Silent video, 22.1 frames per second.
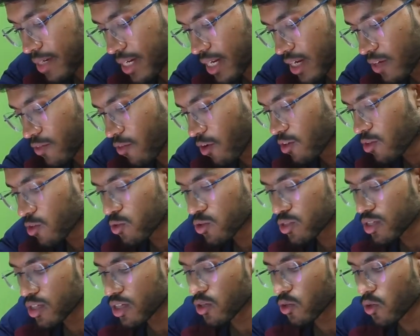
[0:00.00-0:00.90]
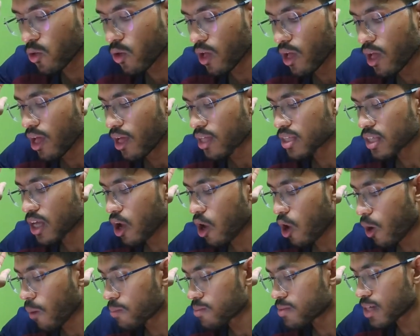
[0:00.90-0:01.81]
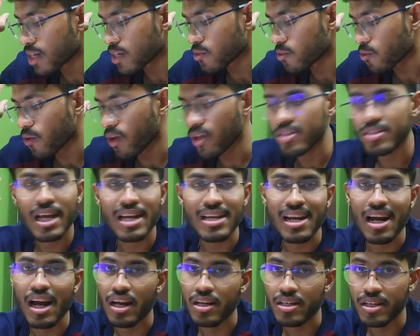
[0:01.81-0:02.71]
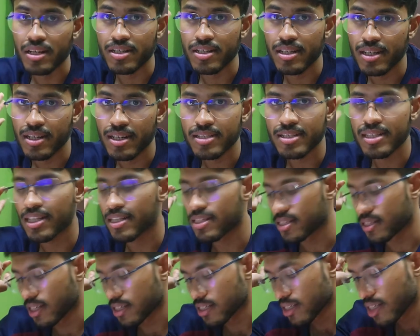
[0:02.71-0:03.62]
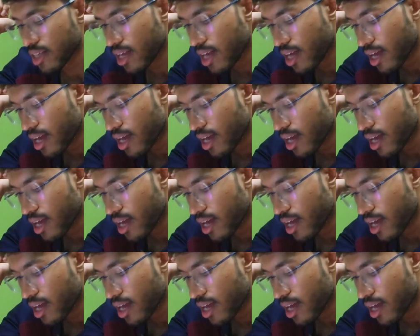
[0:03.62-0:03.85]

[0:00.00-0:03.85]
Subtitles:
t equal to 0, the object was at 100 degrees Celsius.